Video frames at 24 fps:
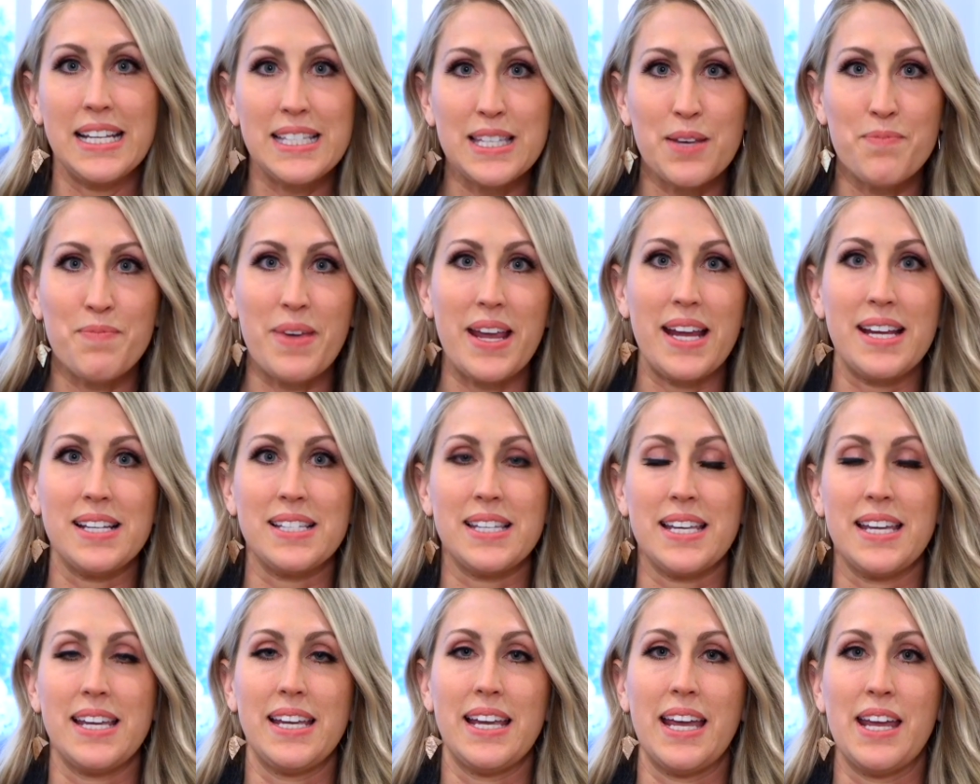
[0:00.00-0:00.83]
It's
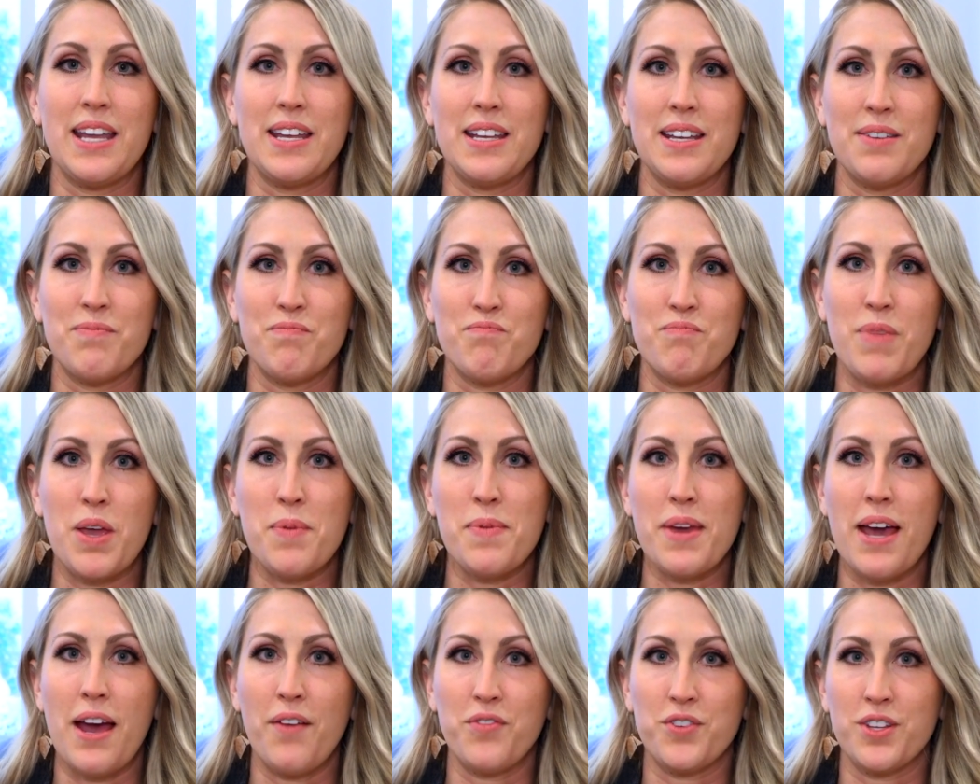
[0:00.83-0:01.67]
amazing. And
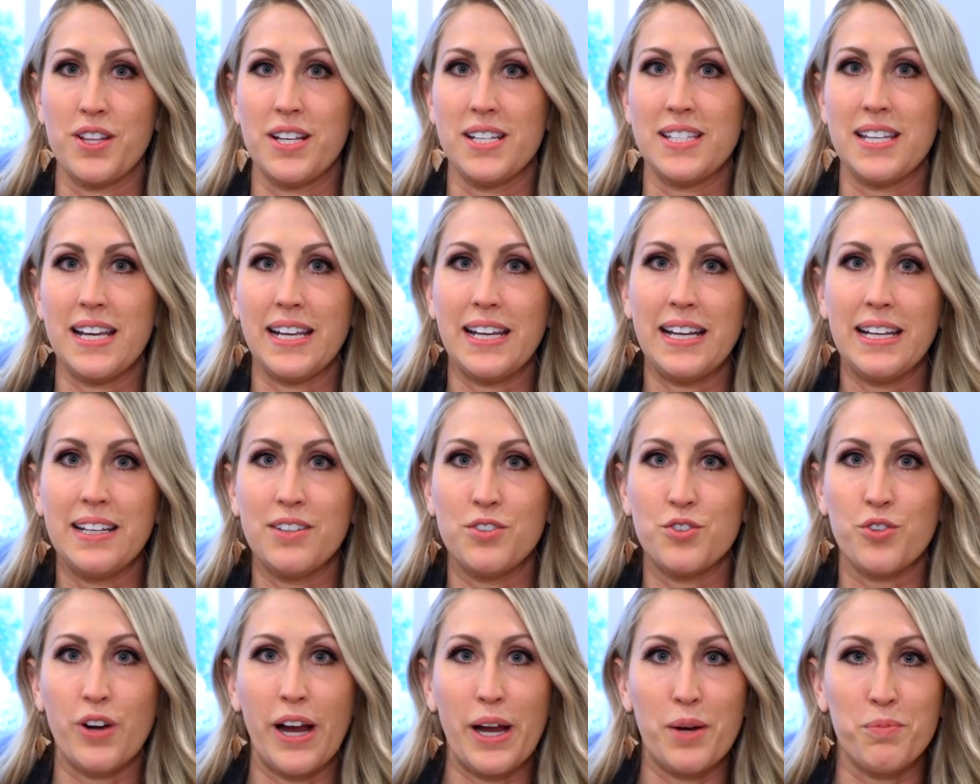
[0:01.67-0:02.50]
maybe after this, I
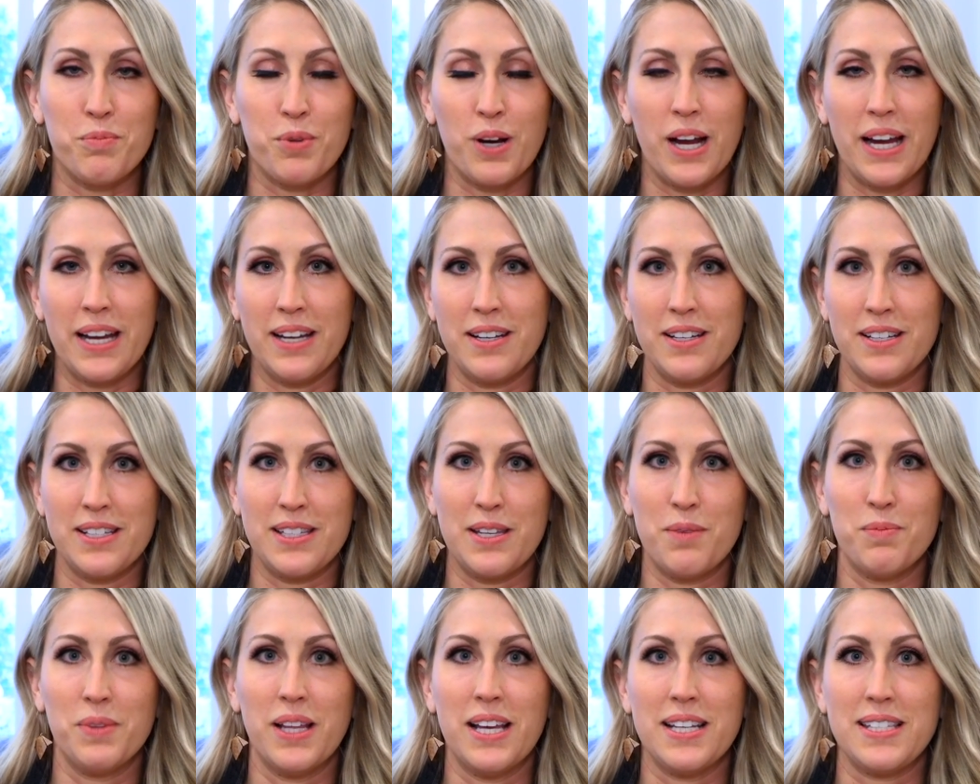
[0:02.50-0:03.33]
can drag Brian to
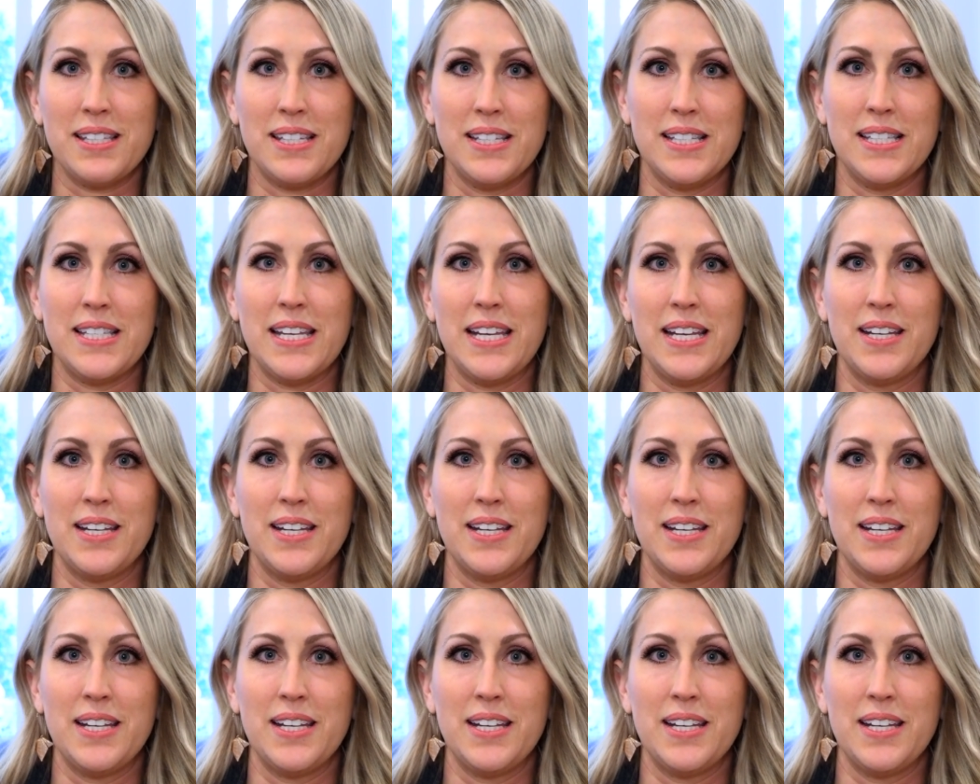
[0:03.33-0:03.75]
some lessons.